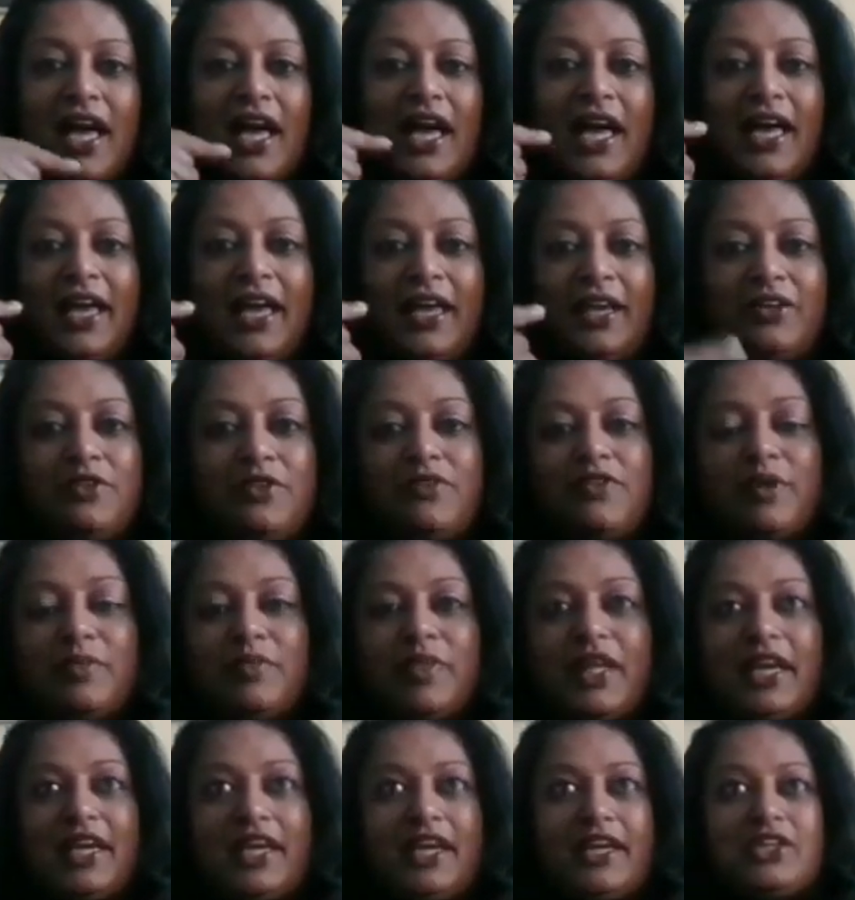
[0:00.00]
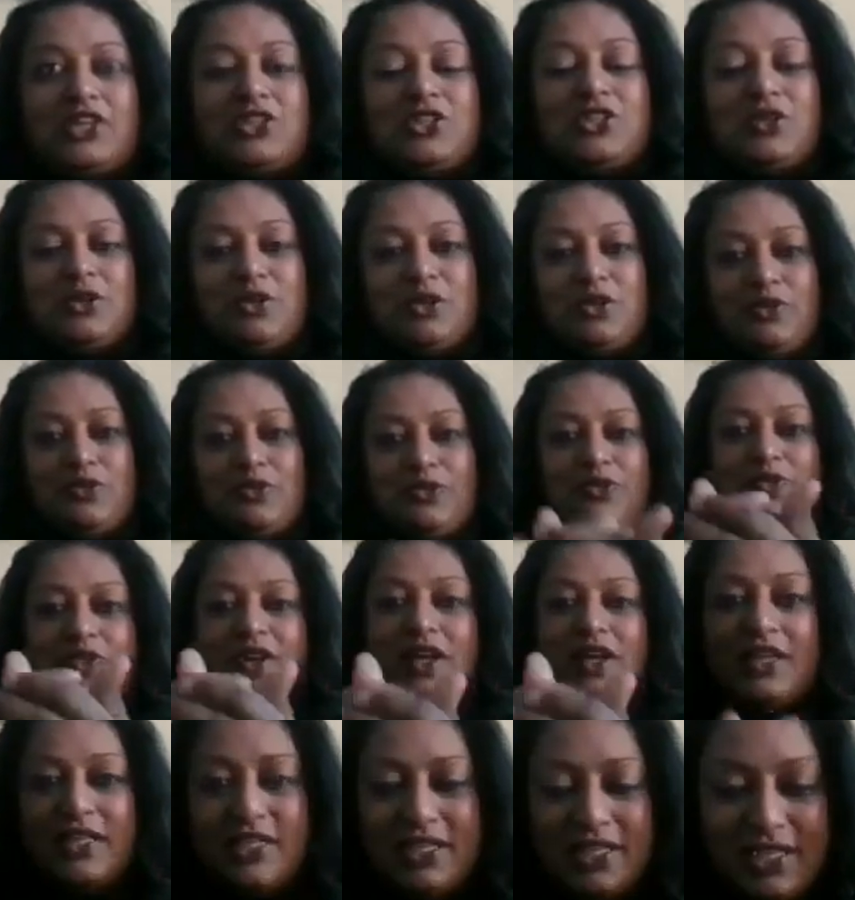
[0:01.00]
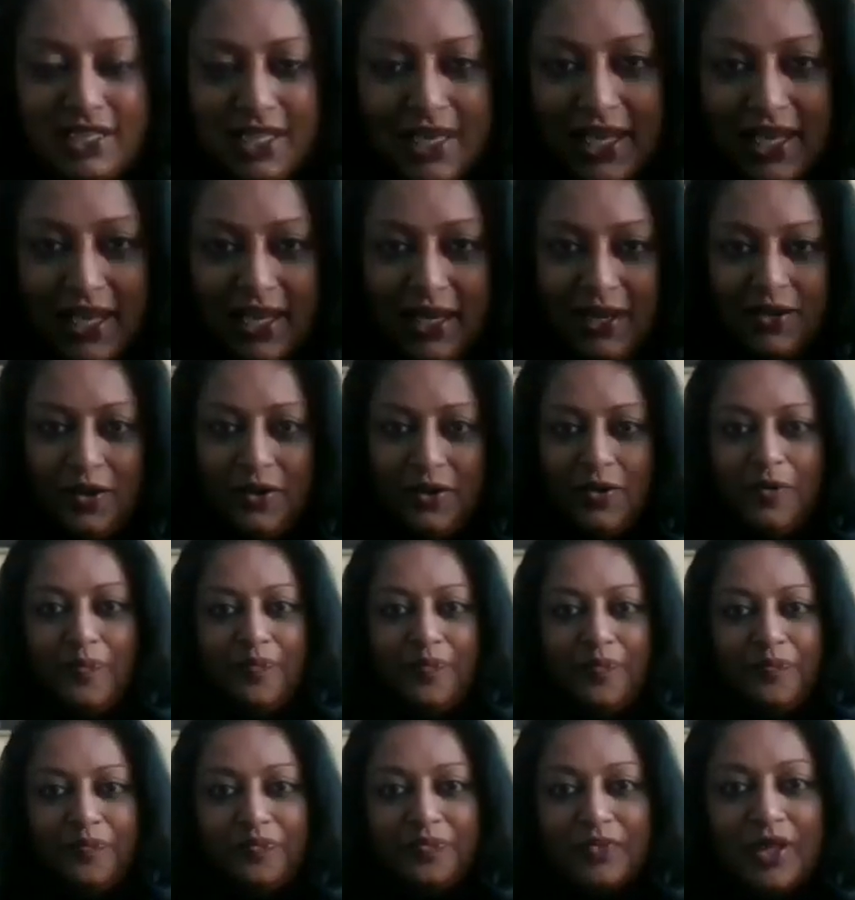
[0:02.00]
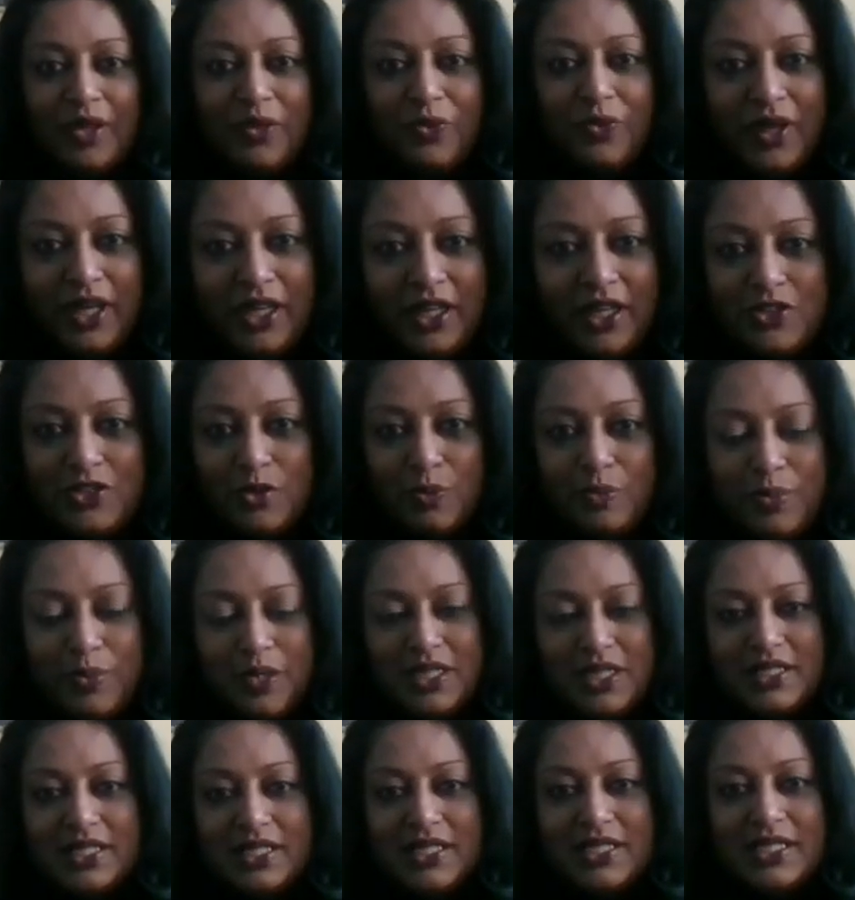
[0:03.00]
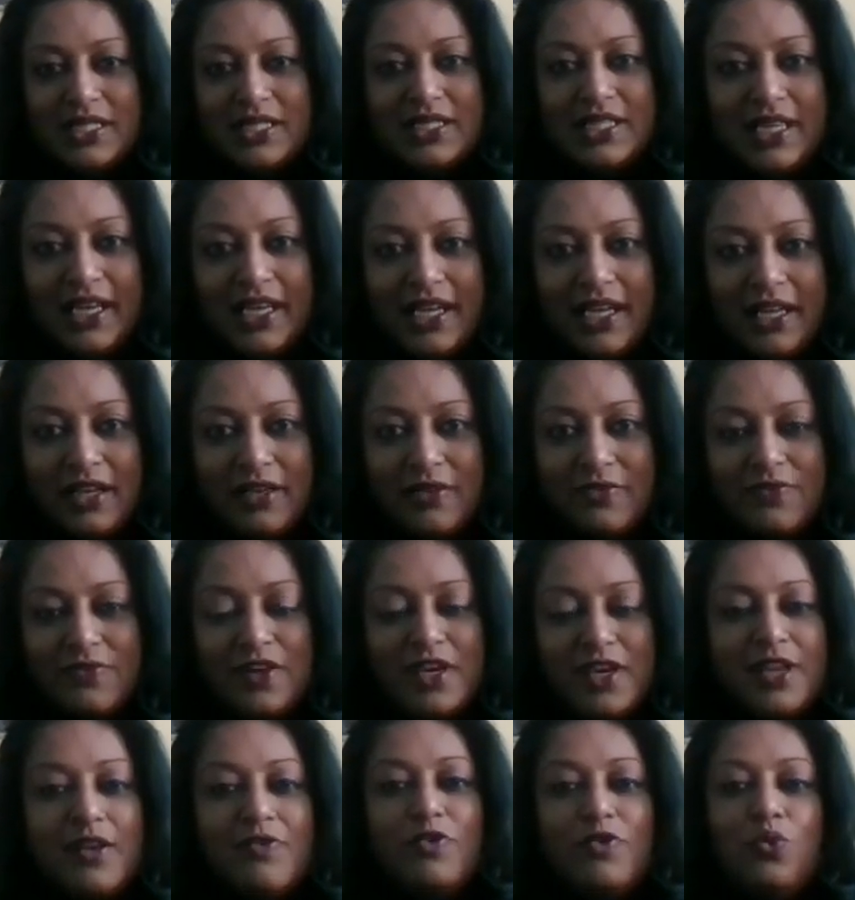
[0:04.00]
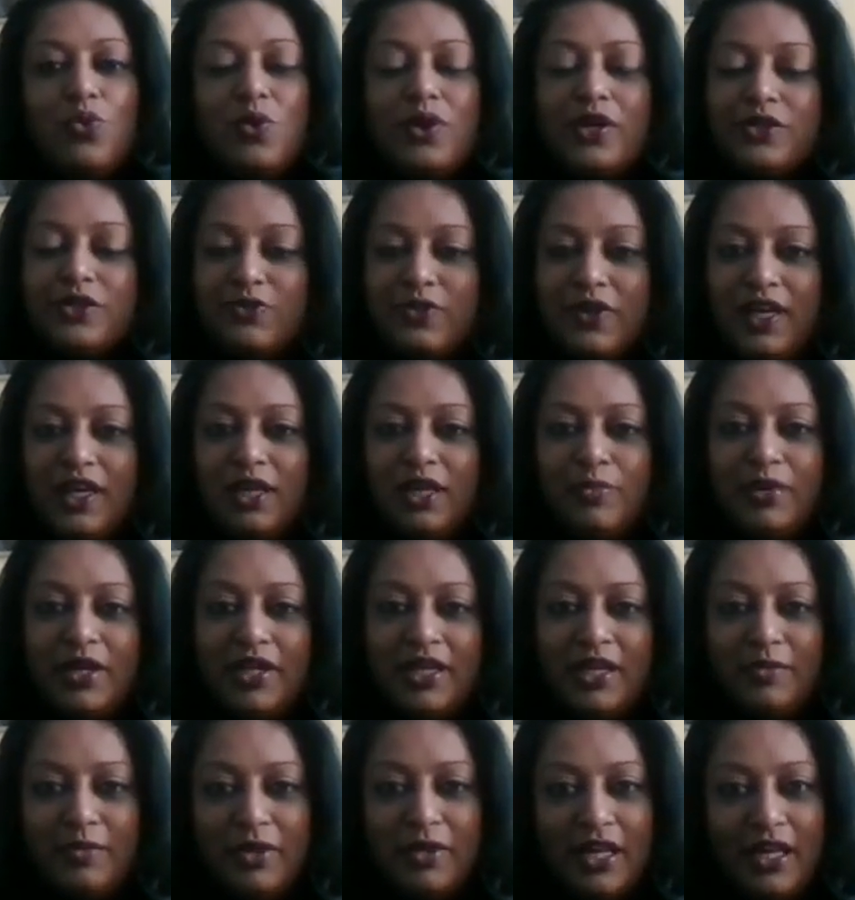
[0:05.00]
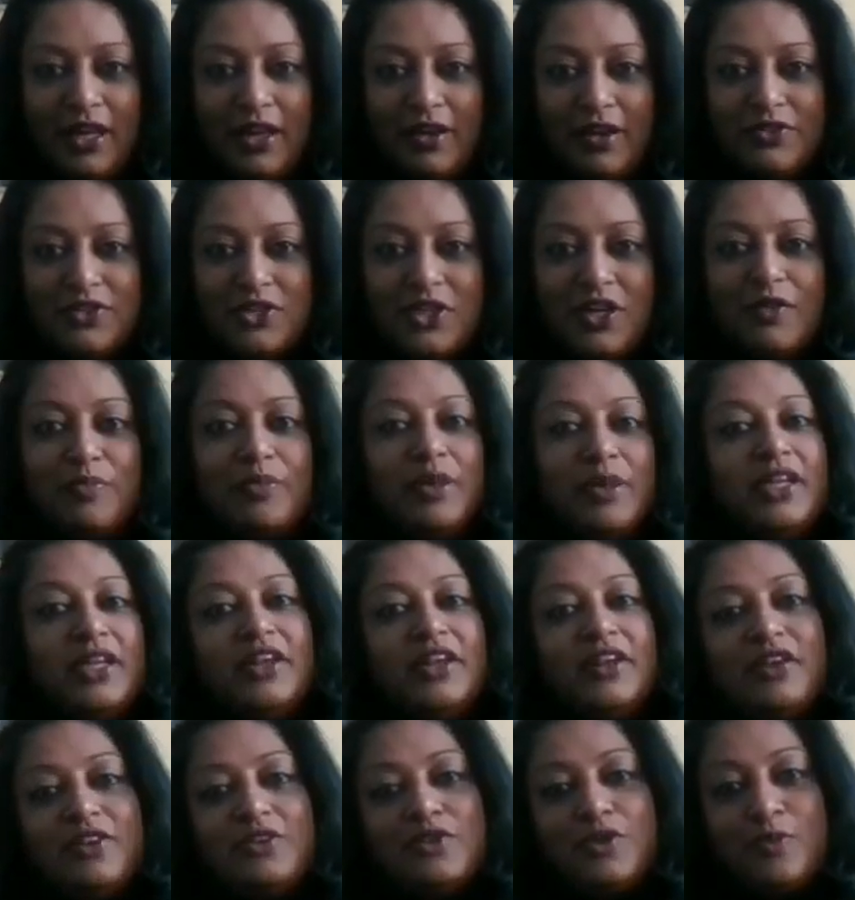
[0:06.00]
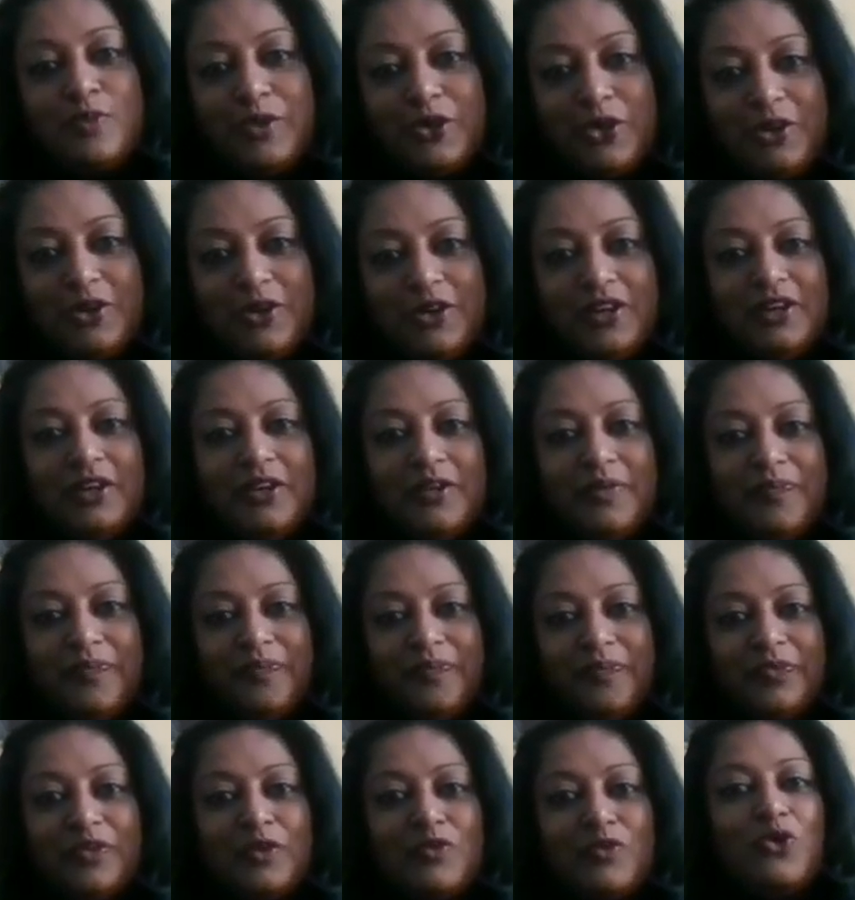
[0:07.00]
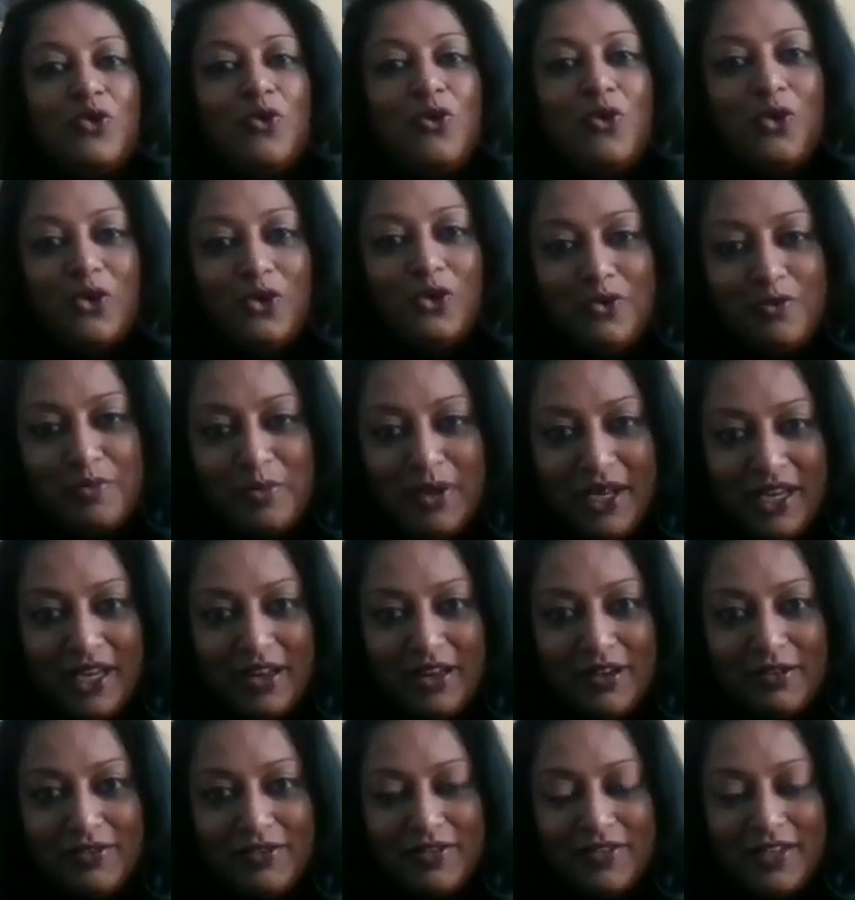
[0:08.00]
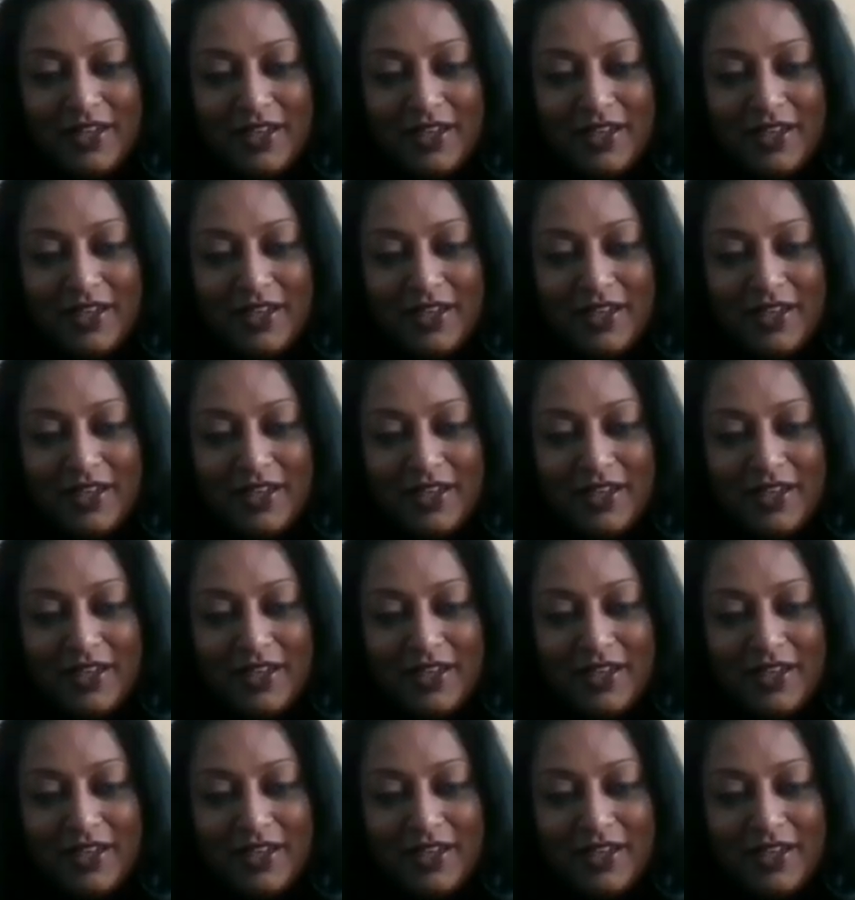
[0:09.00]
And from the age of 19, went into business, and I've never worked for anybody in my life. So I've been an entrepreneur for all of my life.